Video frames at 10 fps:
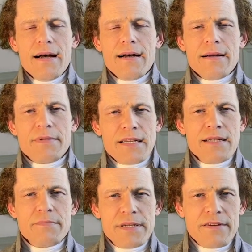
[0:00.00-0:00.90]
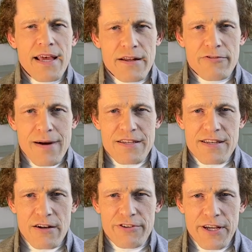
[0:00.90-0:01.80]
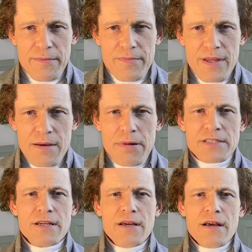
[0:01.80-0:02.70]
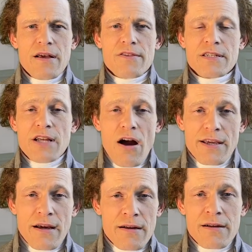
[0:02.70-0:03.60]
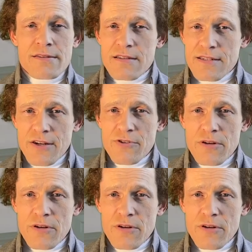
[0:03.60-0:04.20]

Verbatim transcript: I'm getting a bit ahead of myself here, but the Dockyards, etc.